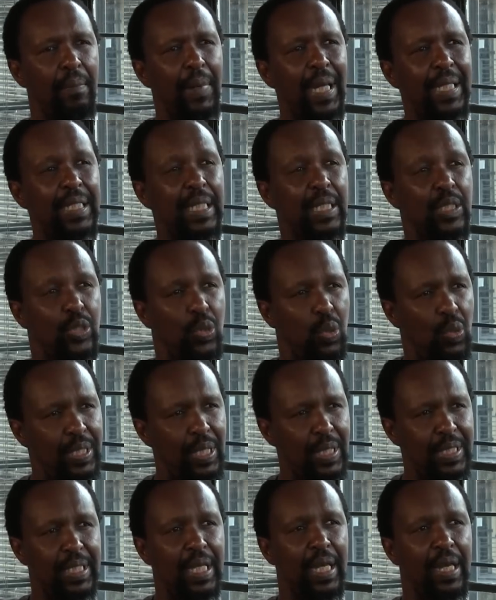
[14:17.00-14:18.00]
But in
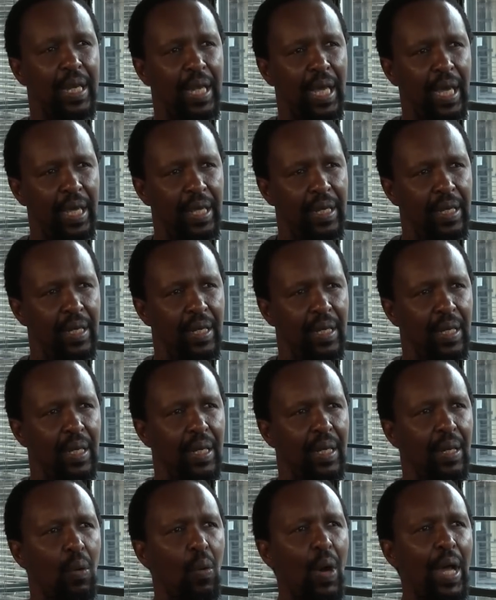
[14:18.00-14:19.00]
2009,
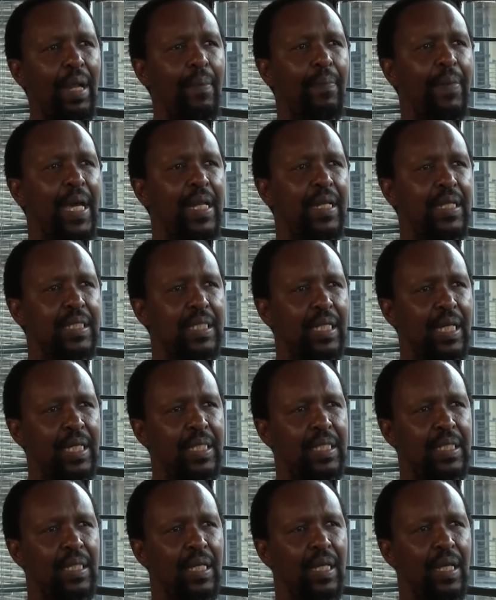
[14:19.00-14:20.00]
what happened is
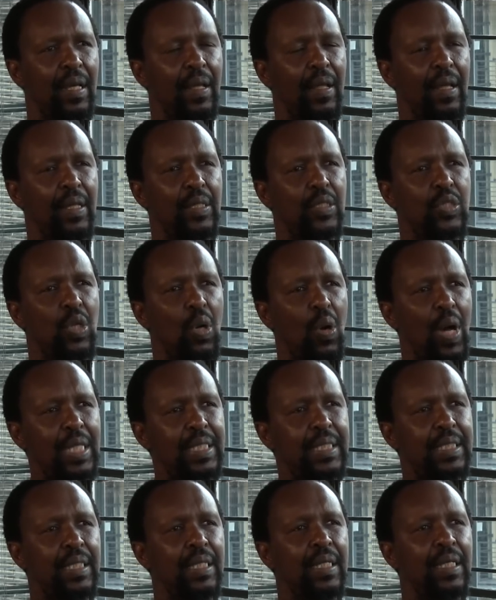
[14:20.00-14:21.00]
that
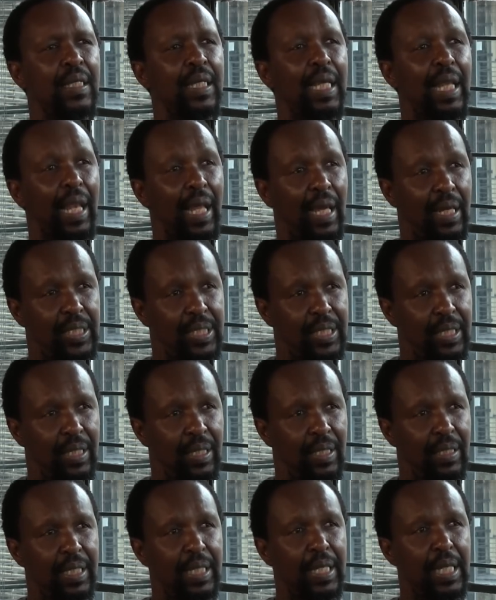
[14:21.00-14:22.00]
towards the
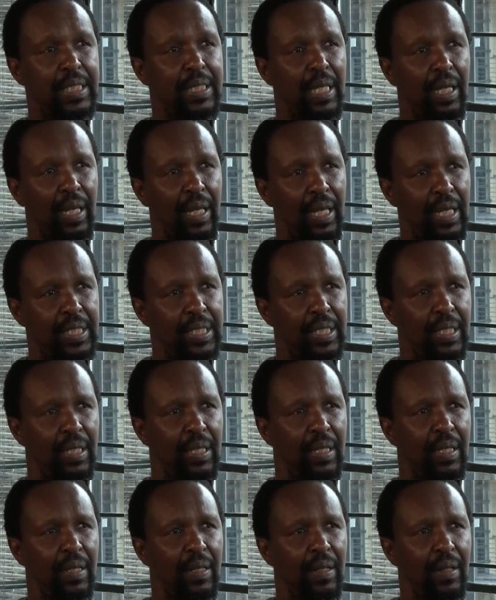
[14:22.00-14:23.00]
election, the national
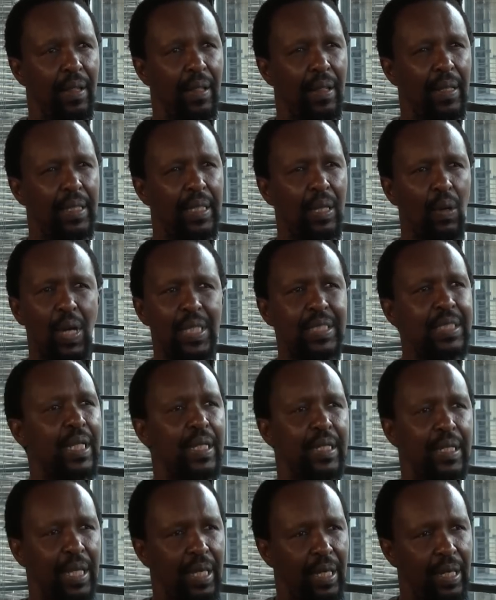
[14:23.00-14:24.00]
election, there wasn't
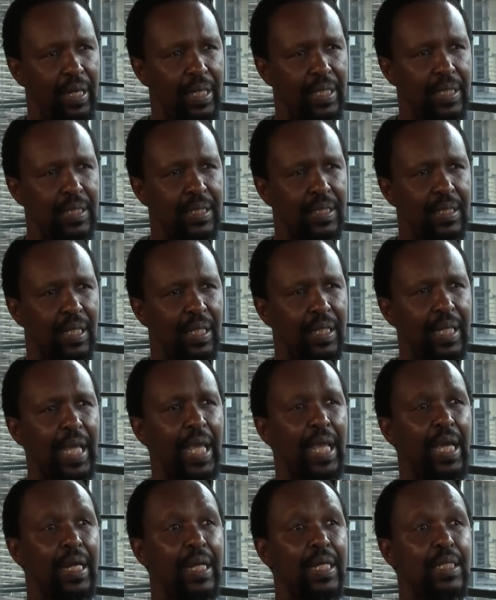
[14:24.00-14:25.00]
an increase. The
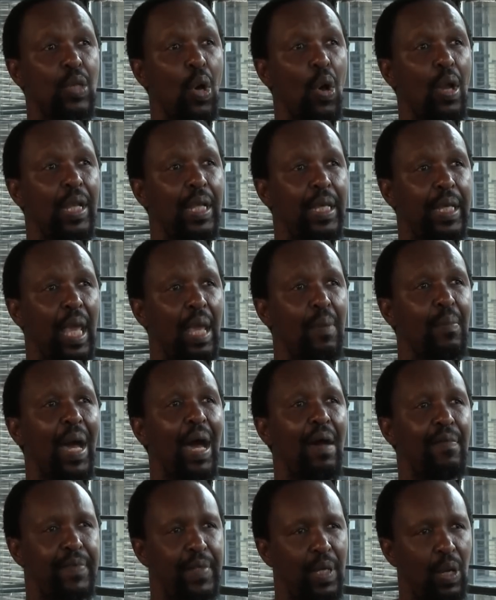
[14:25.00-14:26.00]
increase only
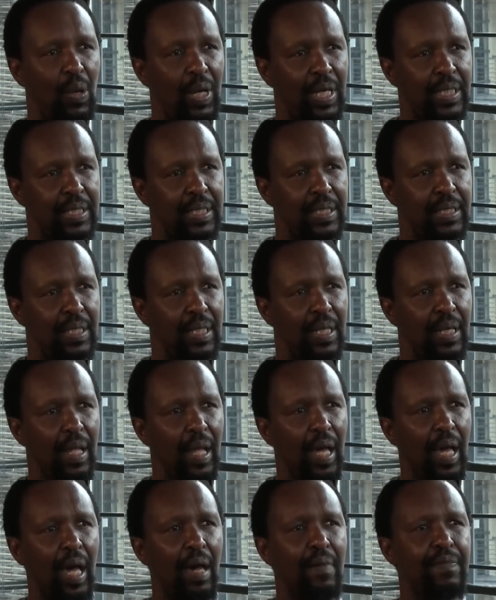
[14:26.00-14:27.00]
came afterwards,
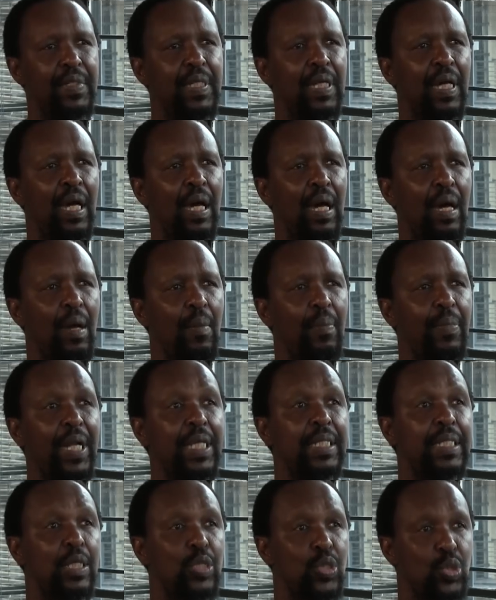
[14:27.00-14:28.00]
after
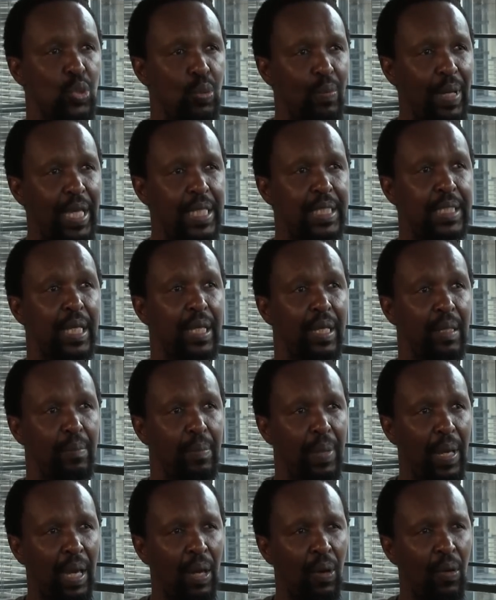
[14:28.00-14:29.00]
President Zuma had
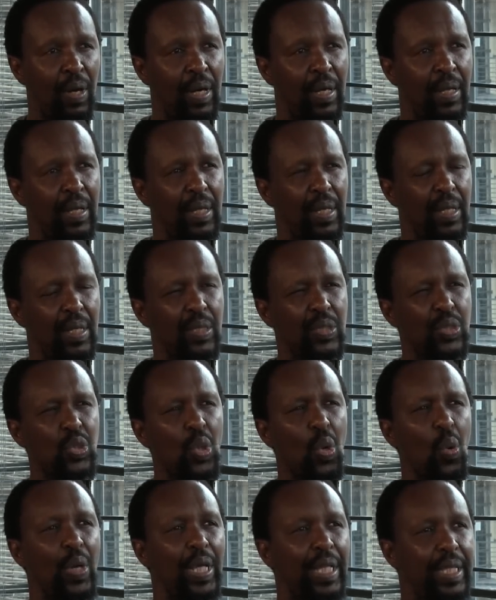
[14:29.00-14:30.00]
taken power.
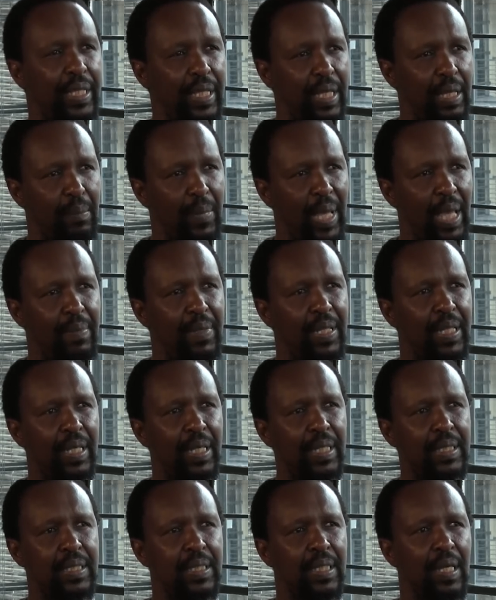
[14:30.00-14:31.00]
So we think maybe
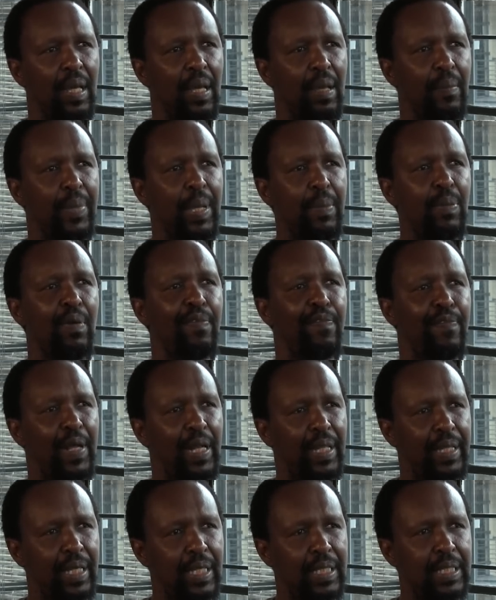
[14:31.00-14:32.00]
that people
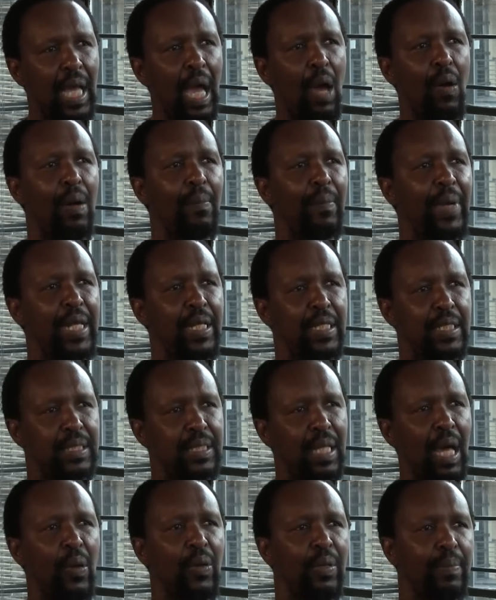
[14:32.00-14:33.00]
felt that our man
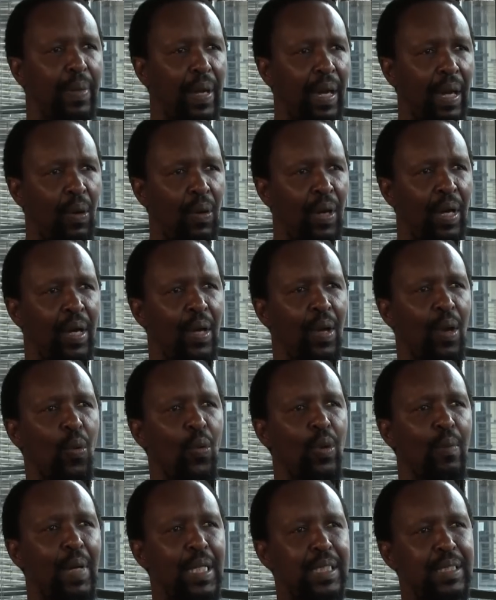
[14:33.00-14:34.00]
is now in power,
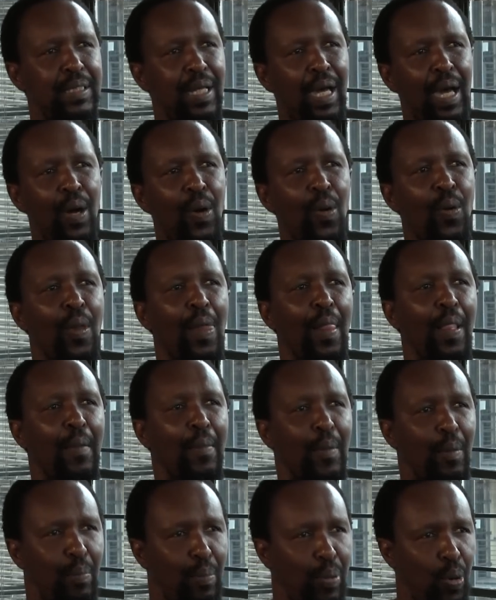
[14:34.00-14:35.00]
we must now
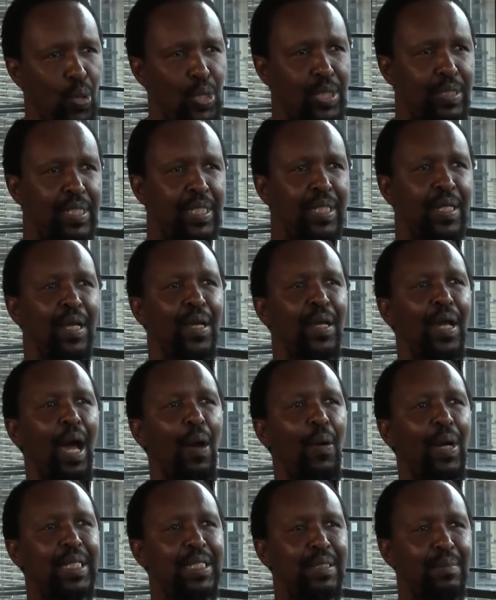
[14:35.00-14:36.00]
push
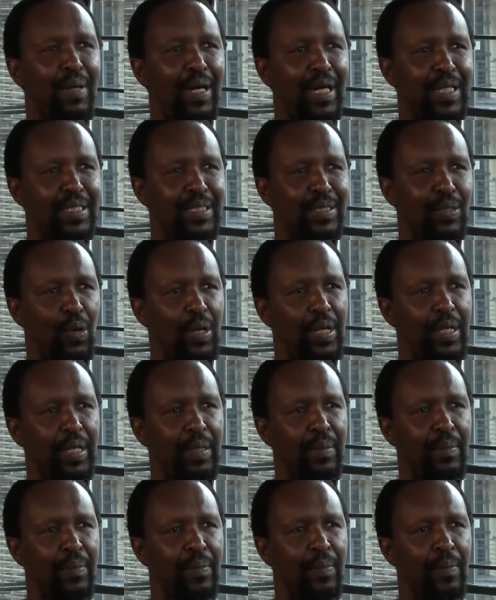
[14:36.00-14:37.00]
our demands on
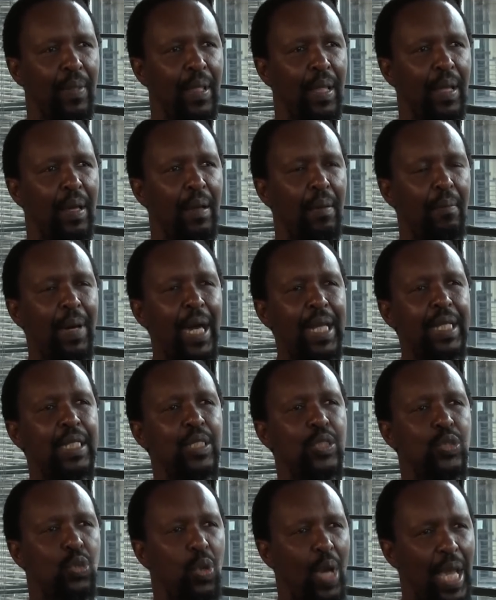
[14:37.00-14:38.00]
him. But
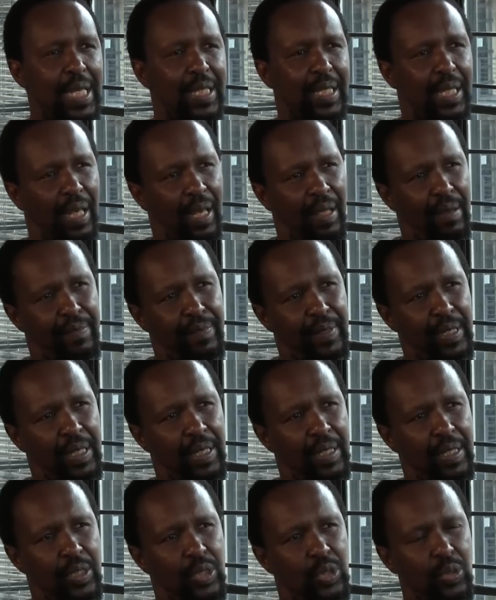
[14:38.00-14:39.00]
in
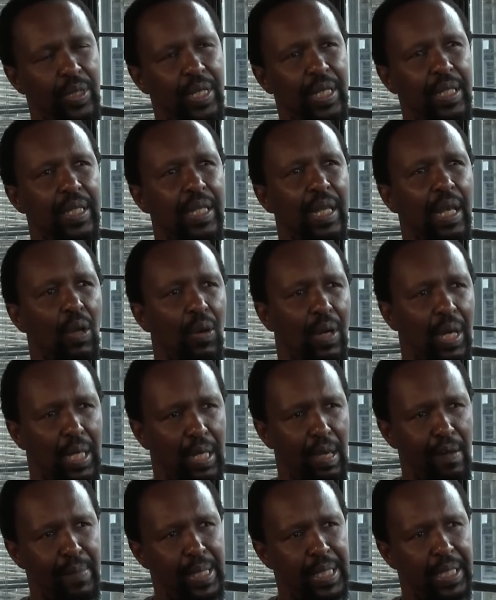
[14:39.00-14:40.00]
2011, during the local
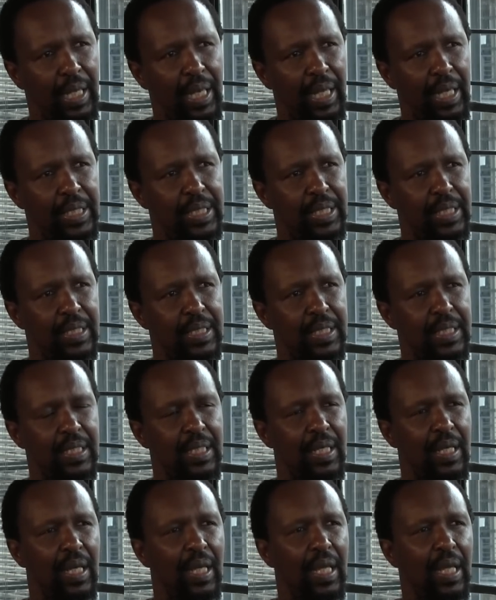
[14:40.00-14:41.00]
government
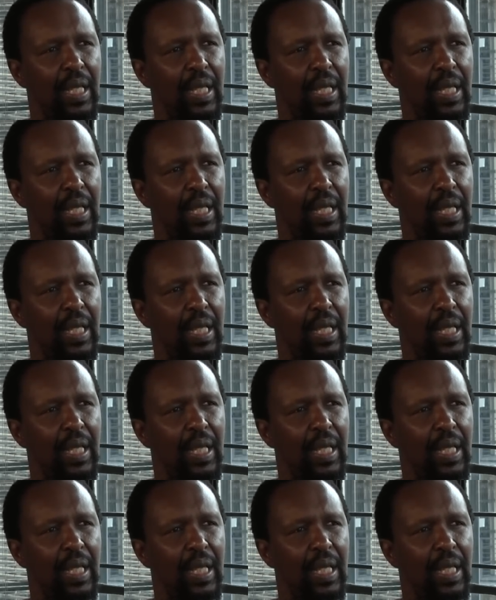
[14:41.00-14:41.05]
elections,